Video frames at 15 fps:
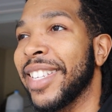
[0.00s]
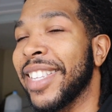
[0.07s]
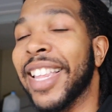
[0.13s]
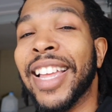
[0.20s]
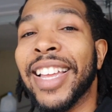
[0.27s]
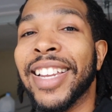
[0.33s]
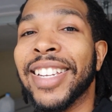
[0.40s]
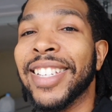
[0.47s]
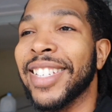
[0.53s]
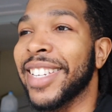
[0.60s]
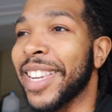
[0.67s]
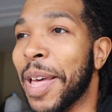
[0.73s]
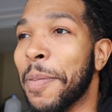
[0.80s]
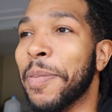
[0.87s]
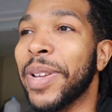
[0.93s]
then
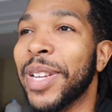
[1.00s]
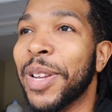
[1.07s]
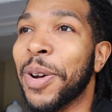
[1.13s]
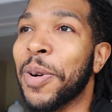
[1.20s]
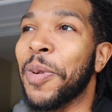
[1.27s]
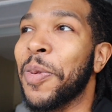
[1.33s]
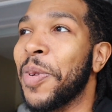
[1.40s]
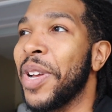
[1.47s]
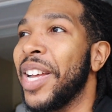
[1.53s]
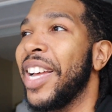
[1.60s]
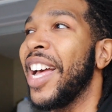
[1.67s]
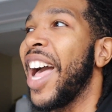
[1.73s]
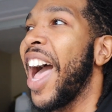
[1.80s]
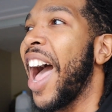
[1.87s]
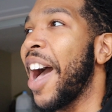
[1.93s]
let me know
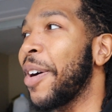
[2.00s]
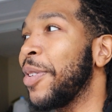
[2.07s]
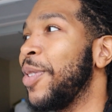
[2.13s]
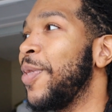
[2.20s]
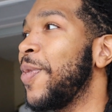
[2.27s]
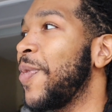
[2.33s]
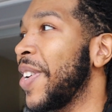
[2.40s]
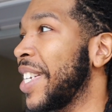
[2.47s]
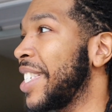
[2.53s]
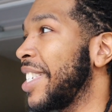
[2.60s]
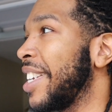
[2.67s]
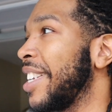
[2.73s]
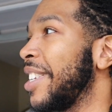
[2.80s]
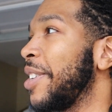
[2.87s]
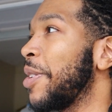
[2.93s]
how you fixed
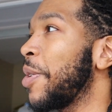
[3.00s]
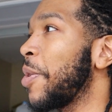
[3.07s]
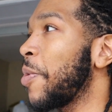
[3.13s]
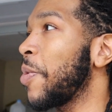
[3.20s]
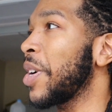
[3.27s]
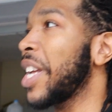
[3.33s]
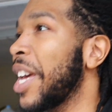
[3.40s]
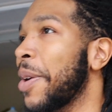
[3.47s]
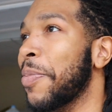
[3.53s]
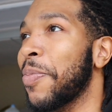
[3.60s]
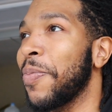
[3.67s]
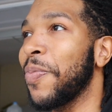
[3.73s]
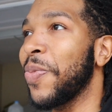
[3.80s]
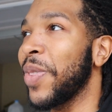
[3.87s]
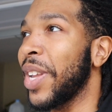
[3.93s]
it, you know, and what kind
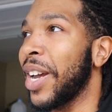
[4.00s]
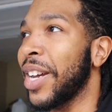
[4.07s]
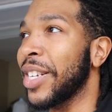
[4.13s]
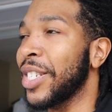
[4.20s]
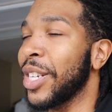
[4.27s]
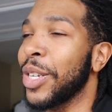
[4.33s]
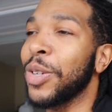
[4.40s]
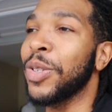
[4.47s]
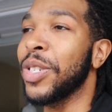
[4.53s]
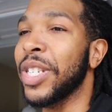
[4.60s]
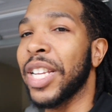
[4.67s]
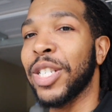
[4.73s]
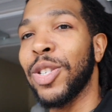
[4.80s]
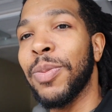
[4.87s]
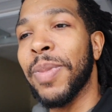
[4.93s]
of solutions
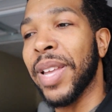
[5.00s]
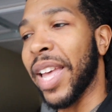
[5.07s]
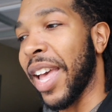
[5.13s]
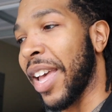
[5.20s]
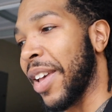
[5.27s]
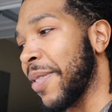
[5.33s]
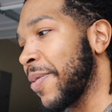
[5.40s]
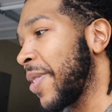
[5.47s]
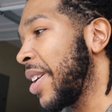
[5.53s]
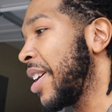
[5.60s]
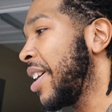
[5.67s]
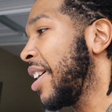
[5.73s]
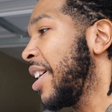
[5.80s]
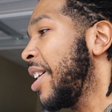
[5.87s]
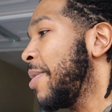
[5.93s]
that you may have.
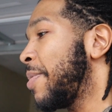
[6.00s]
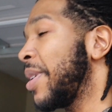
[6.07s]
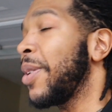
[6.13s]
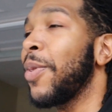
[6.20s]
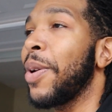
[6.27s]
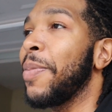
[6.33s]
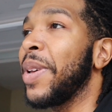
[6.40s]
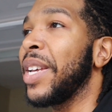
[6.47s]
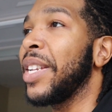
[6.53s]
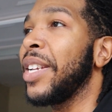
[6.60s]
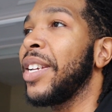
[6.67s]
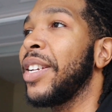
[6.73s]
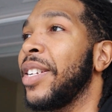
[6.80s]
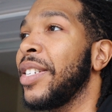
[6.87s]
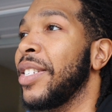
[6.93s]
But anyway, man,
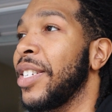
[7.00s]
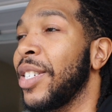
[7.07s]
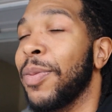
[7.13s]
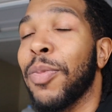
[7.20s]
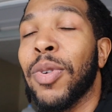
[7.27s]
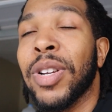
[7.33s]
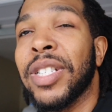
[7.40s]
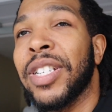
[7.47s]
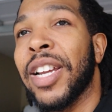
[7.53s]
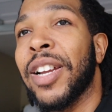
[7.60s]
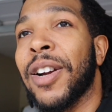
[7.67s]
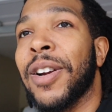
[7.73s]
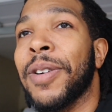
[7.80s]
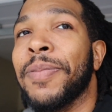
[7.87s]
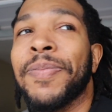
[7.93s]
this your boy JR.
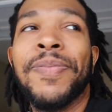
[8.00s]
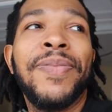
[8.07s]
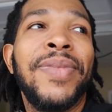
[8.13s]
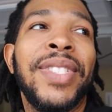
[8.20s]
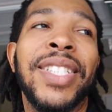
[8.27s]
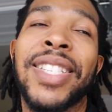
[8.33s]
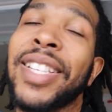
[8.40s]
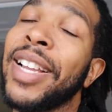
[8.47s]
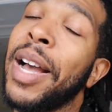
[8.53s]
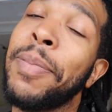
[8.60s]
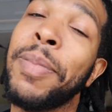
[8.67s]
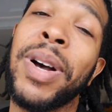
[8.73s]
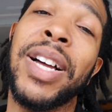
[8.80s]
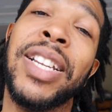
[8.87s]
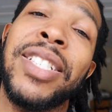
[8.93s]
I'm
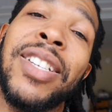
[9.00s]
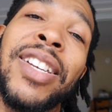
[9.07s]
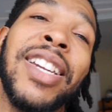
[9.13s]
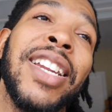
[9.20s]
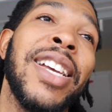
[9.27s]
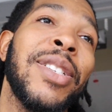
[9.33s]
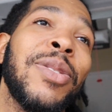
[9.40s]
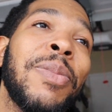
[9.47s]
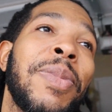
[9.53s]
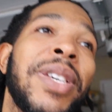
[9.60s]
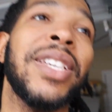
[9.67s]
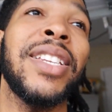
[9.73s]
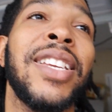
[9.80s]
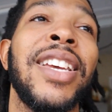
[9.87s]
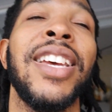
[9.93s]
gonna holler at you on the next one,
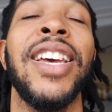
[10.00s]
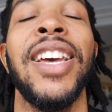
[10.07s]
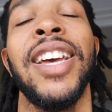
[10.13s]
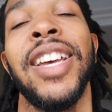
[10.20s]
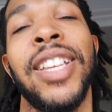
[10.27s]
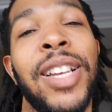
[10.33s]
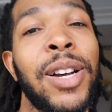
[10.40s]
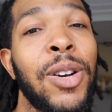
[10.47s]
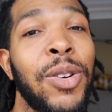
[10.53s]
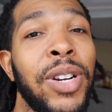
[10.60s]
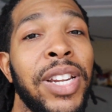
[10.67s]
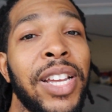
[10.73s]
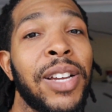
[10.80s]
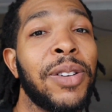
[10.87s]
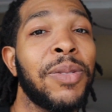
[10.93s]
man. Y'all hold it
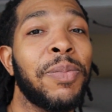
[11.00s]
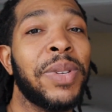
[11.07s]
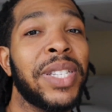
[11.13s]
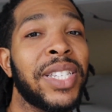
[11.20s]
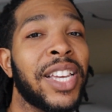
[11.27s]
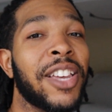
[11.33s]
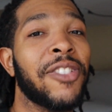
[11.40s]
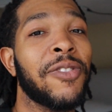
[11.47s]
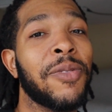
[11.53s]
down. Be safe.